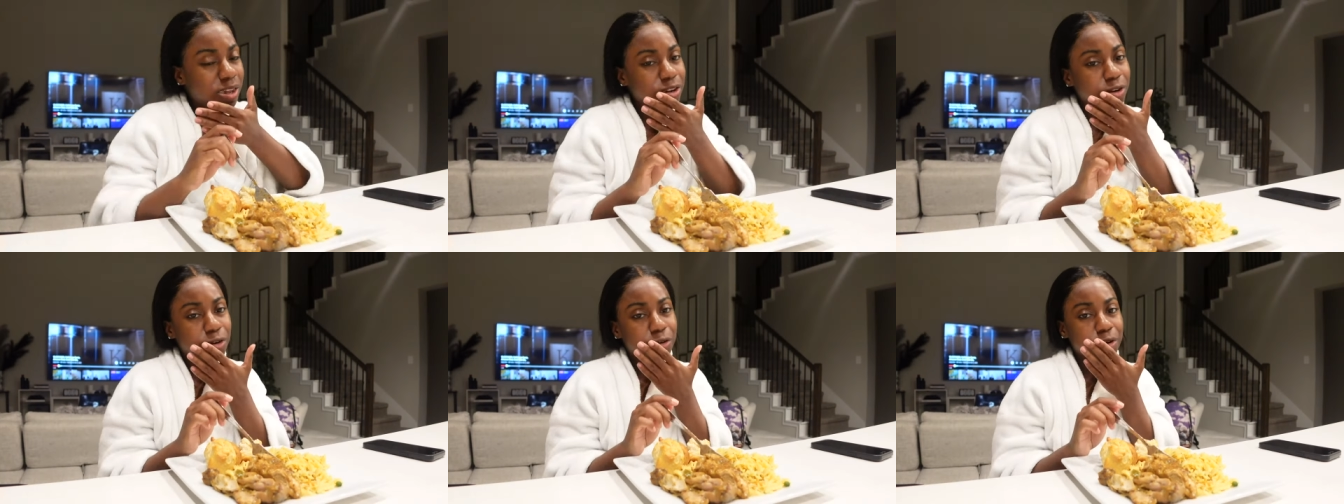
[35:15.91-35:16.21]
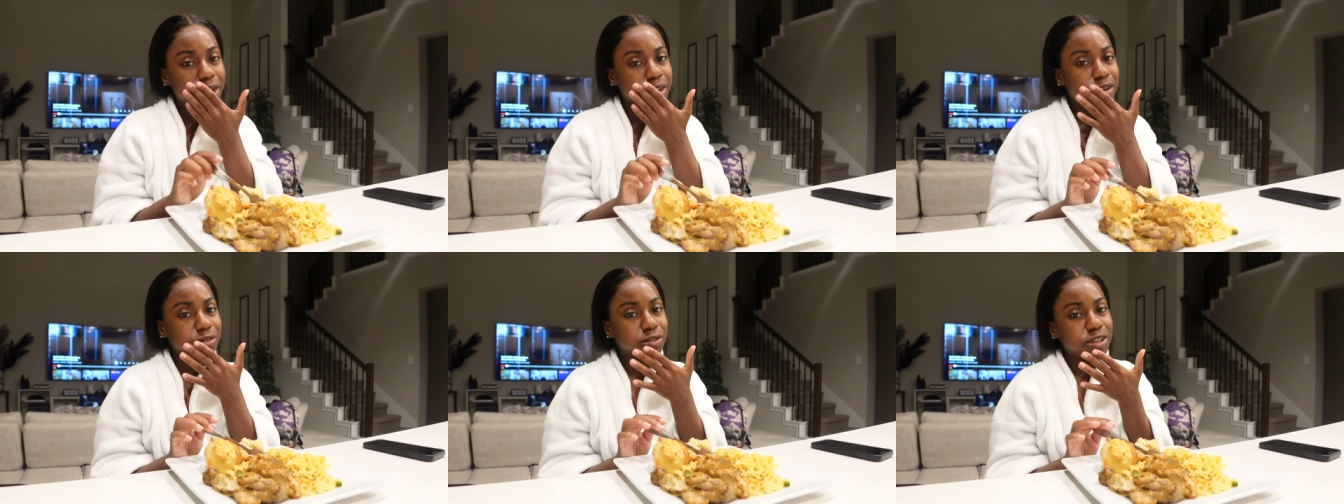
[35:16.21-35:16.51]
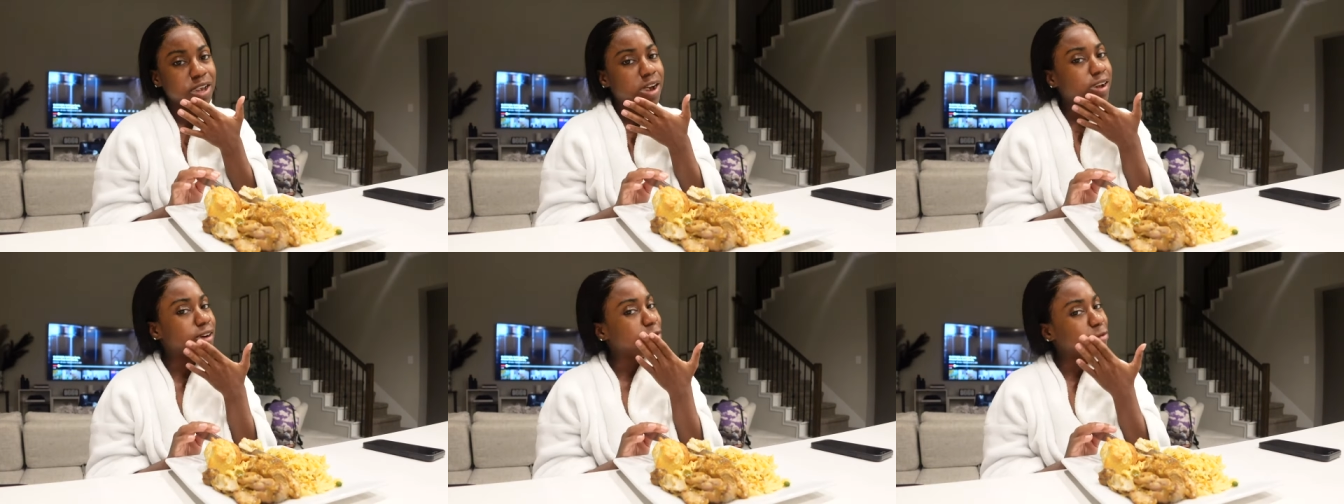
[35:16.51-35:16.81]
I know, I know
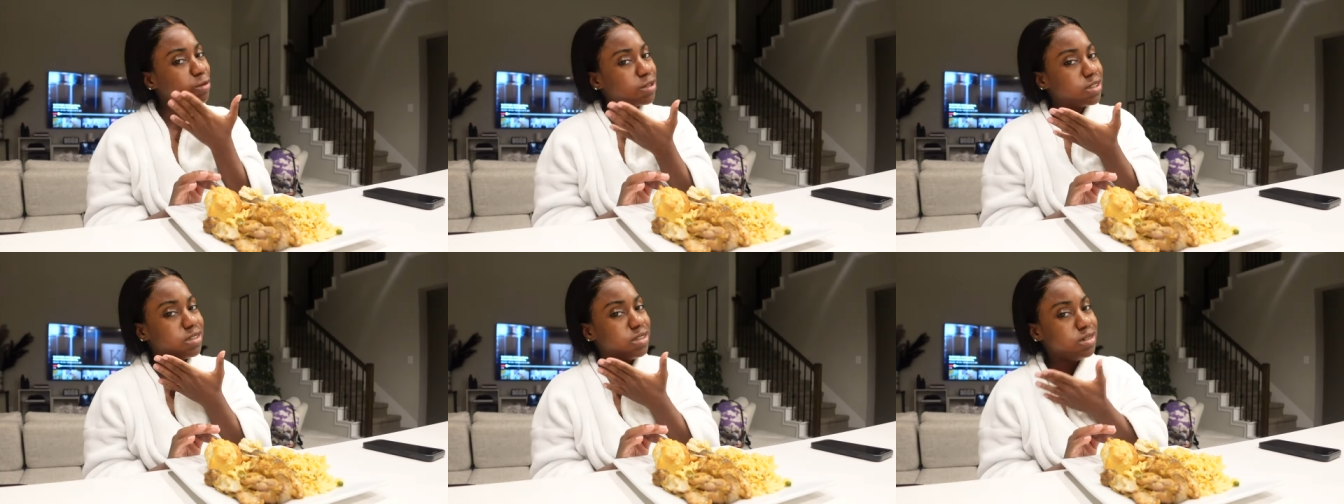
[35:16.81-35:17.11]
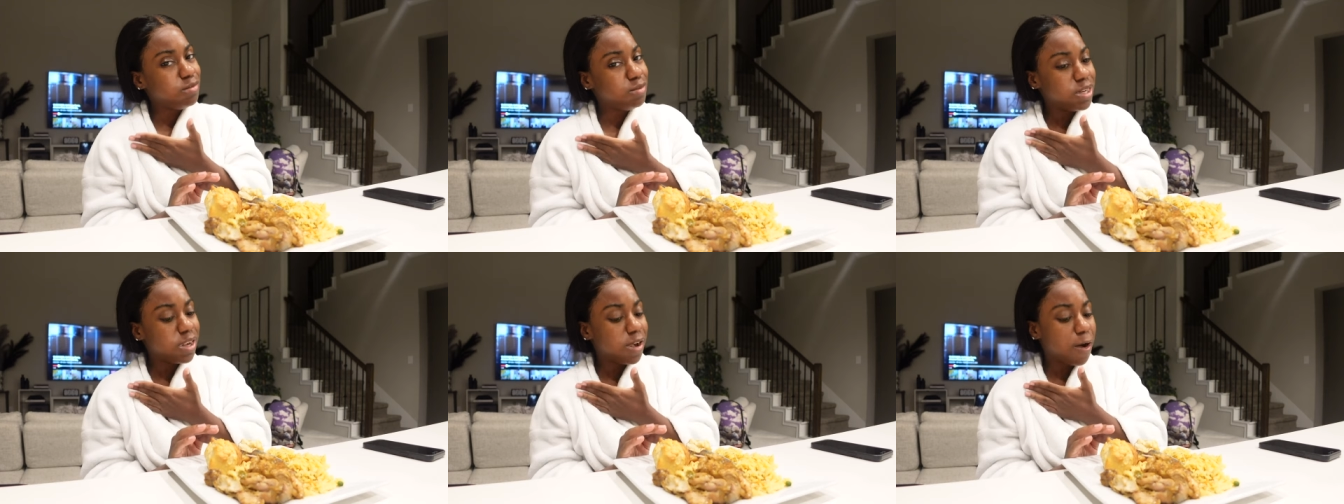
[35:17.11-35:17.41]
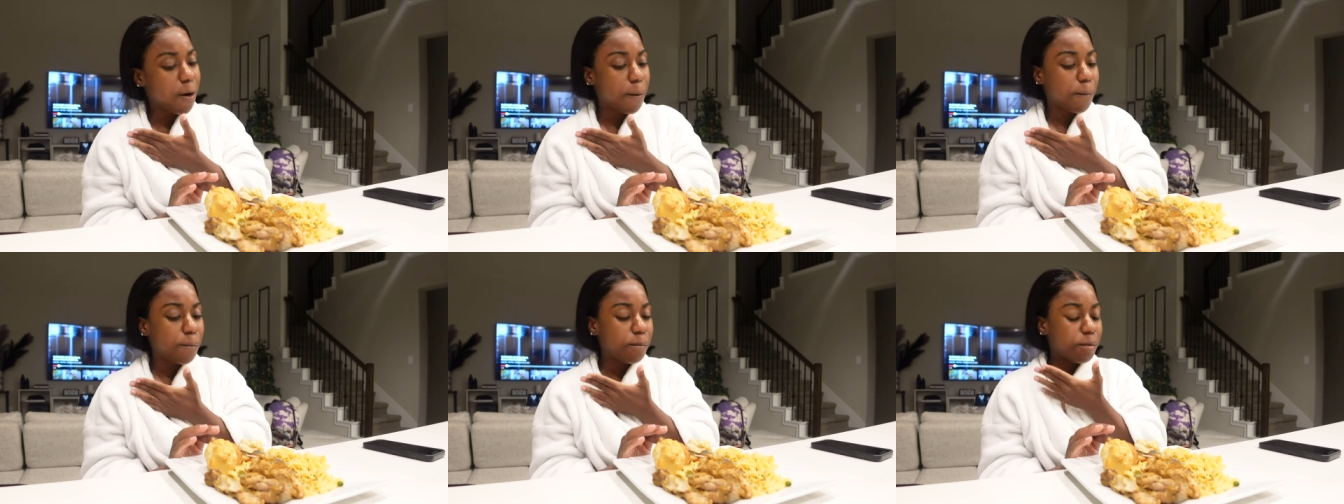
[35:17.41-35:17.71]
y'all don't want to see me
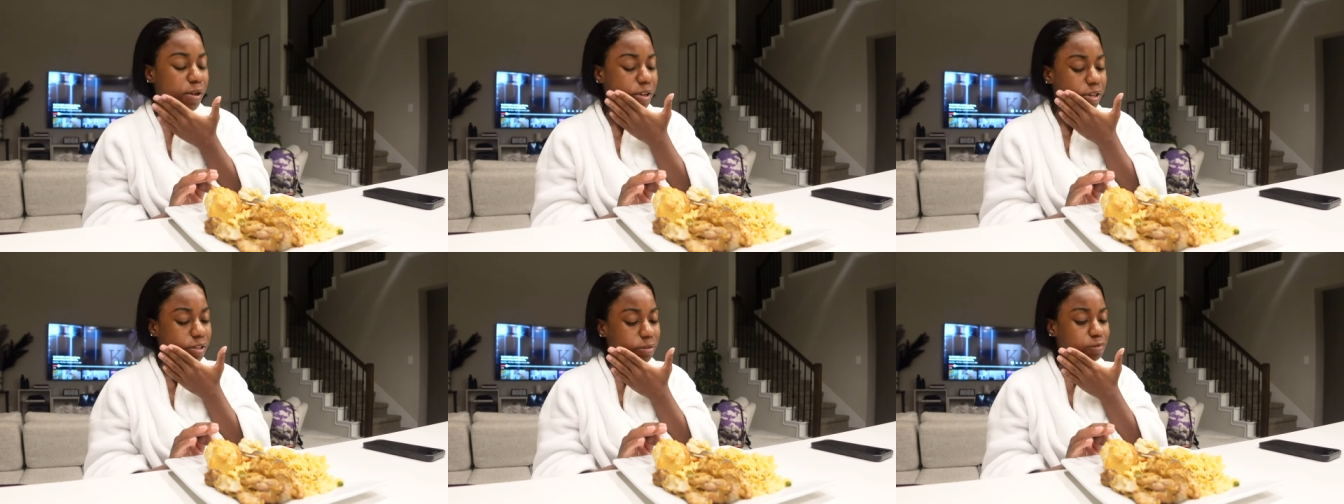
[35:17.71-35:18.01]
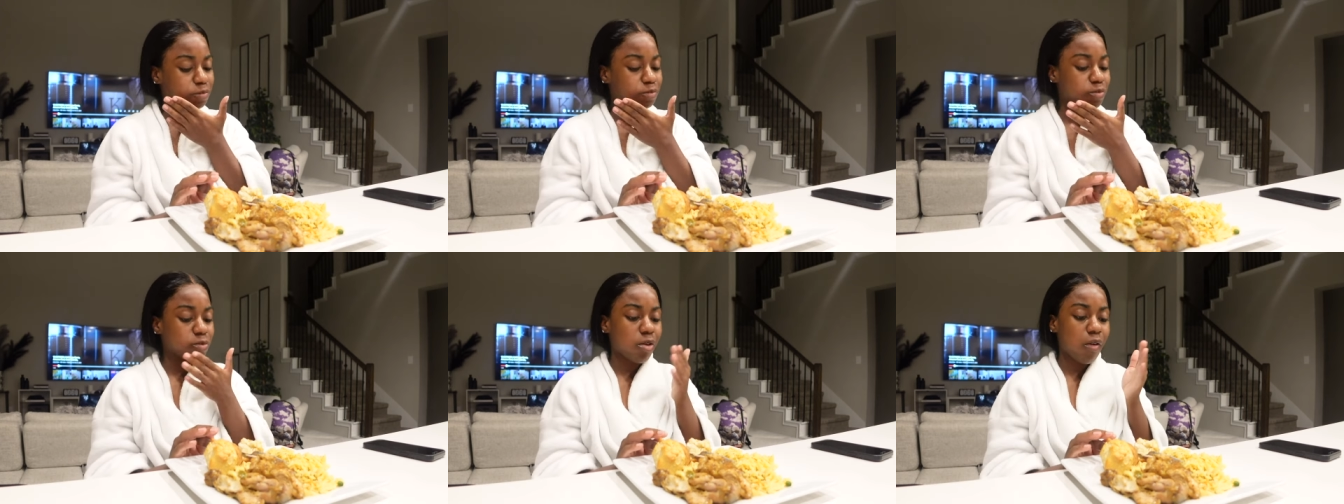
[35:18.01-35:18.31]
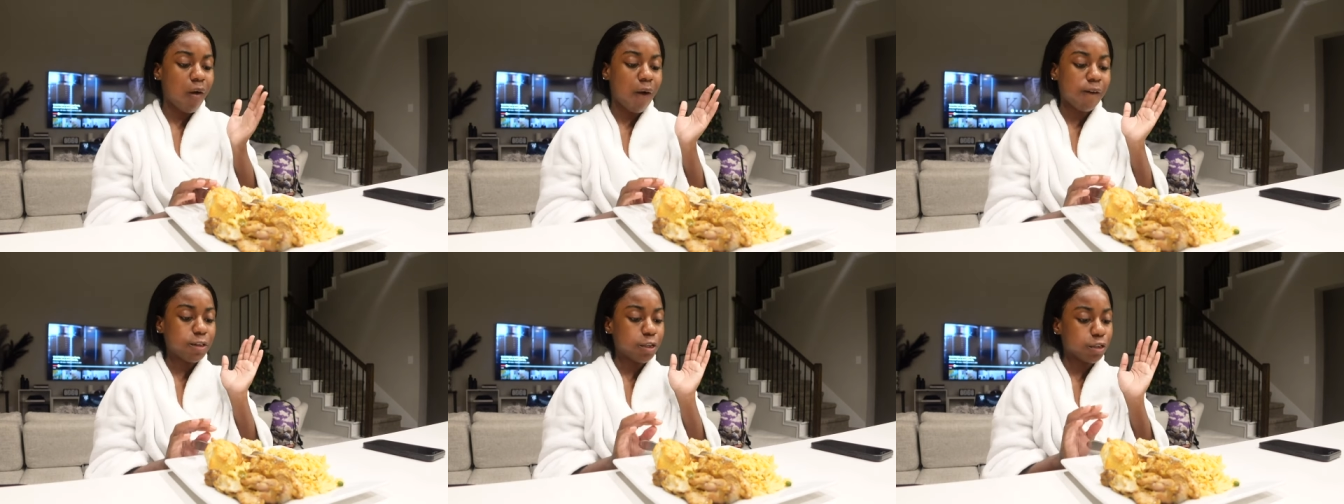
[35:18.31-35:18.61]
go,
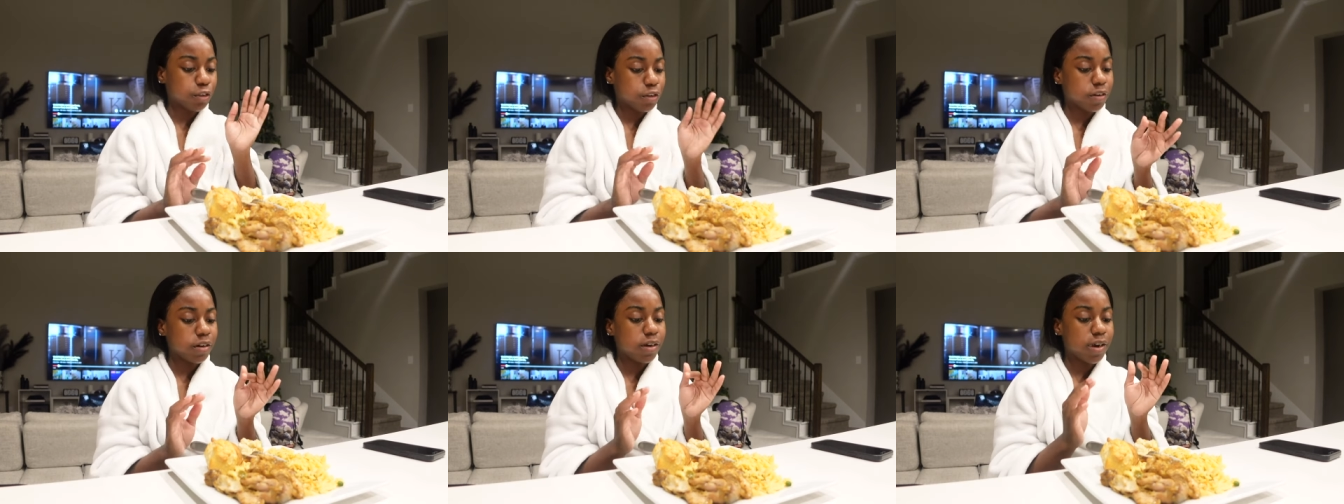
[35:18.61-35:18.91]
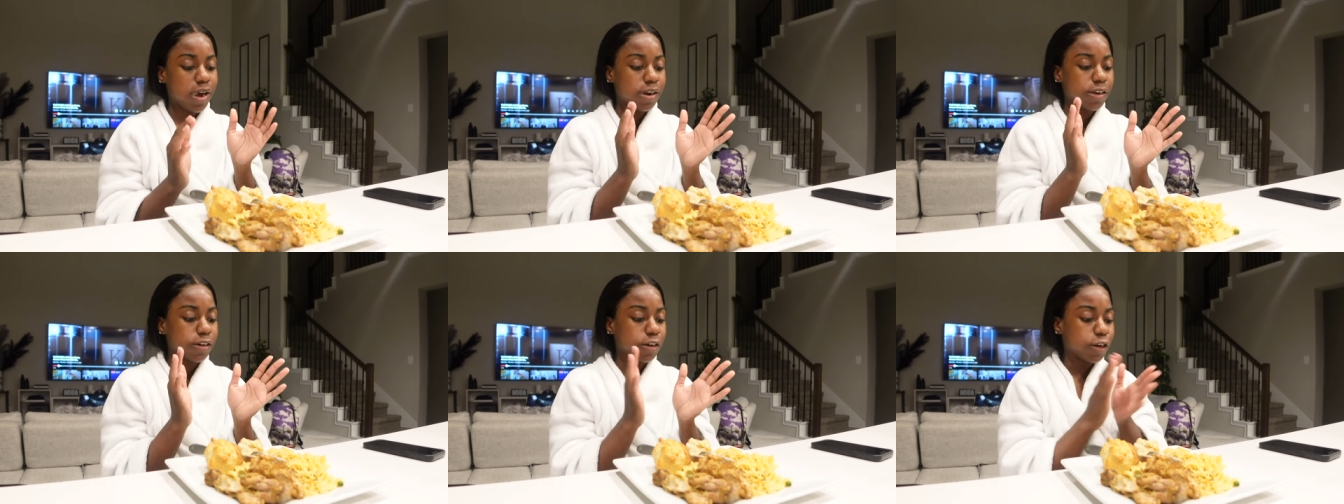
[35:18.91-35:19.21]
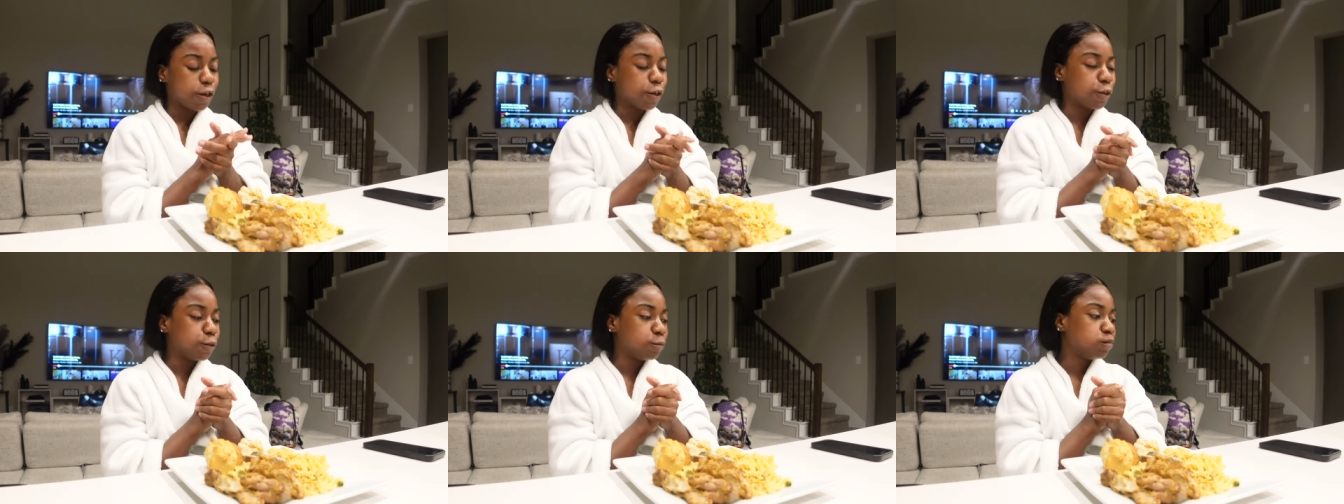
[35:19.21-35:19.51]
but here I gotta
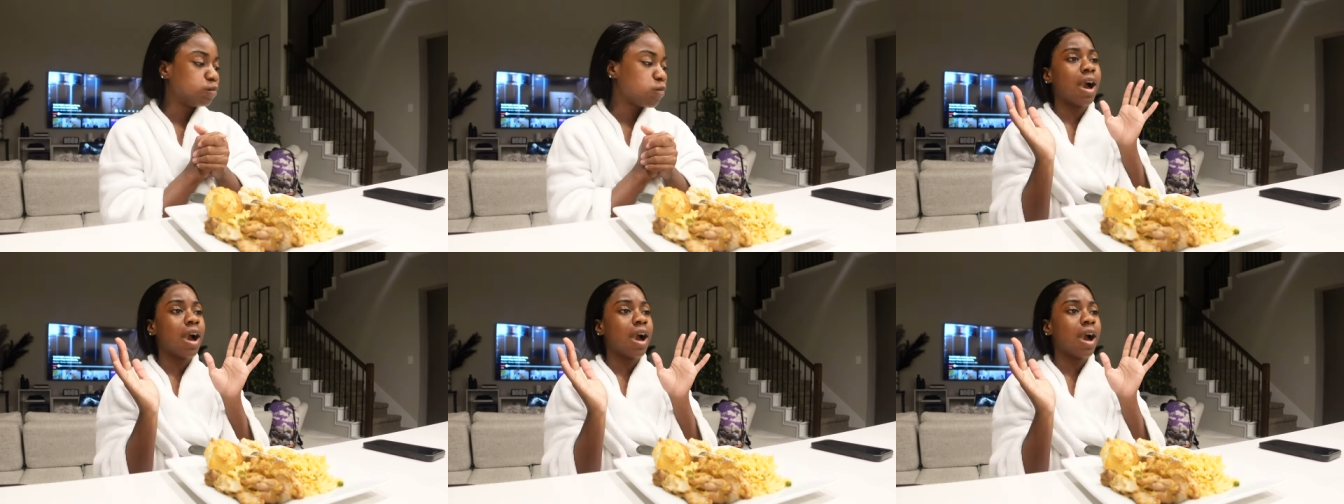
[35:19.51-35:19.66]
go.